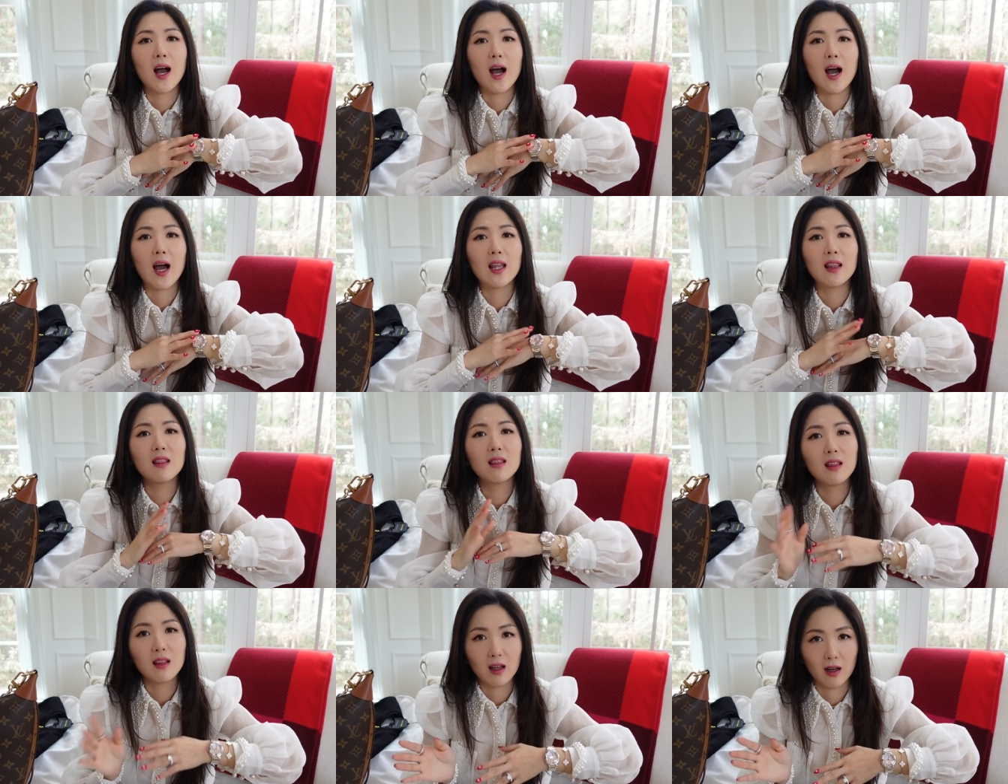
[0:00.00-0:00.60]
I
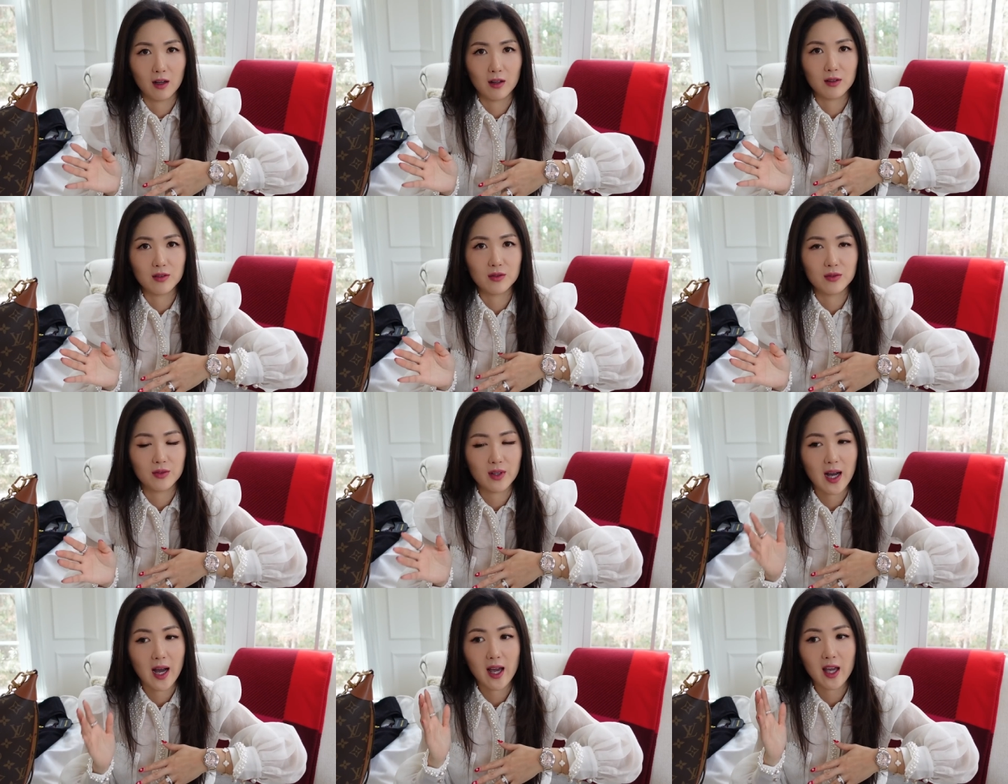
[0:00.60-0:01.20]
love.
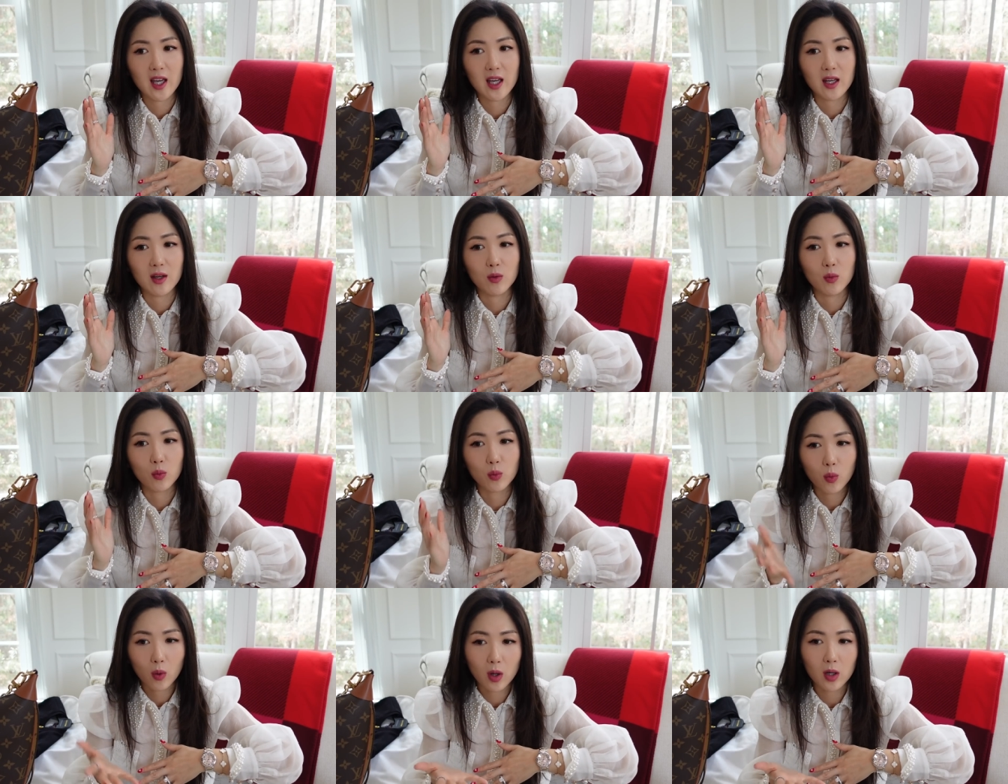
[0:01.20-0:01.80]
I
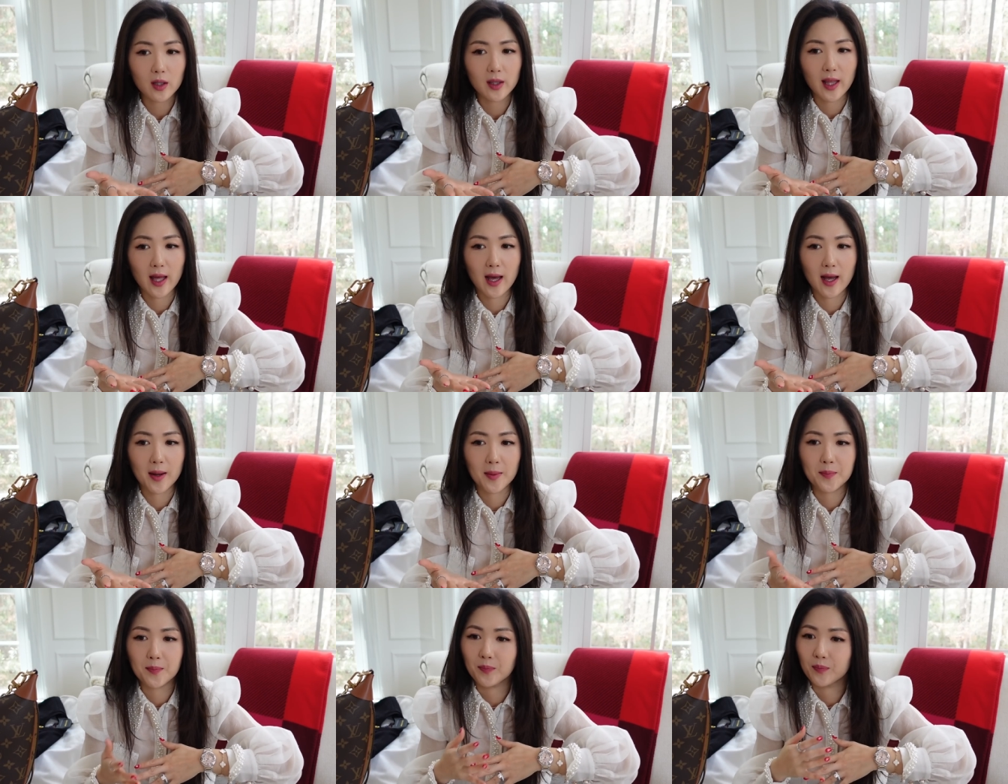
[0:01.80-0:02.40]
wear
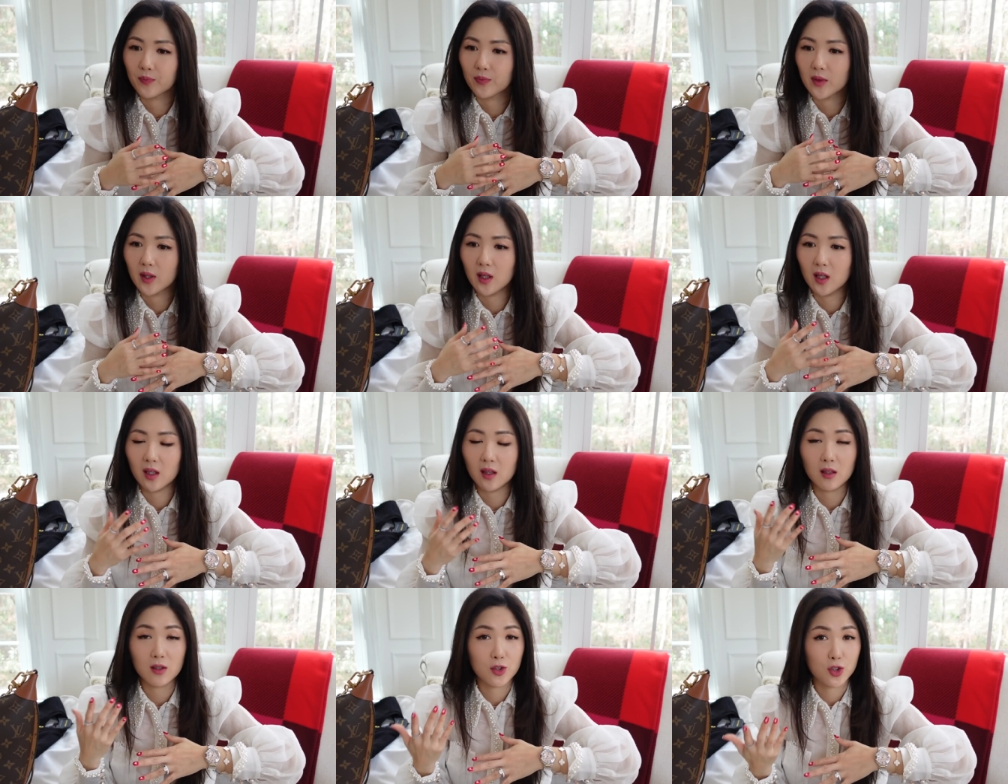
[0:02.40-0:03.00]
them
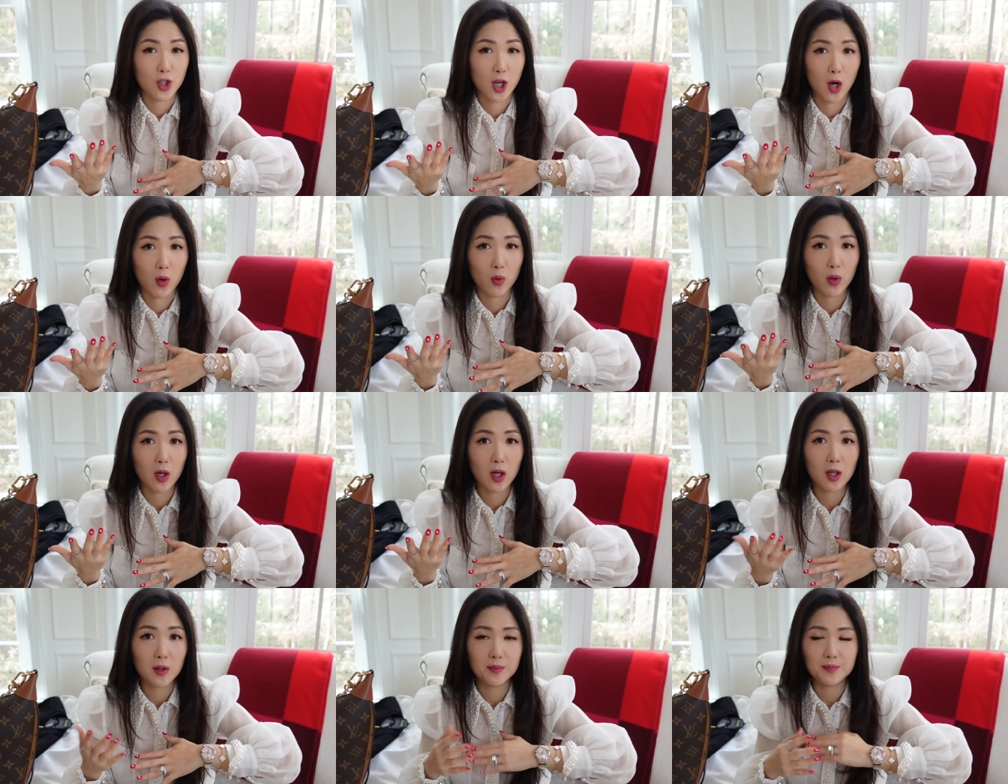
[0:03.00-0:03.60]
in the
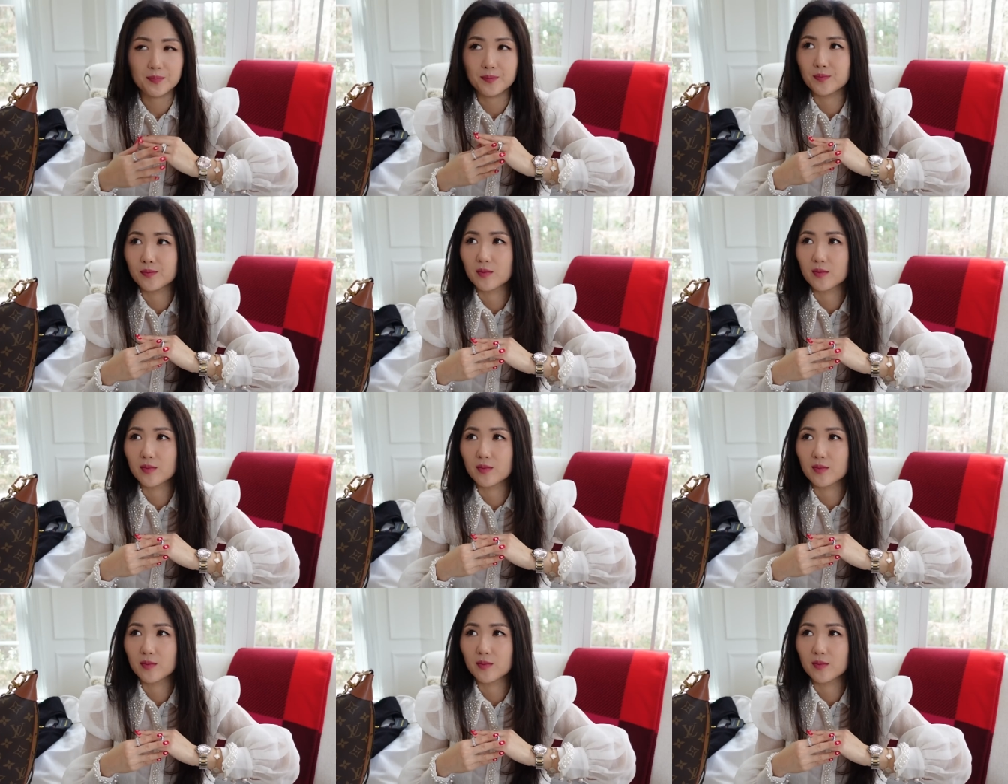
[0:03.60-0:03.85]
shower,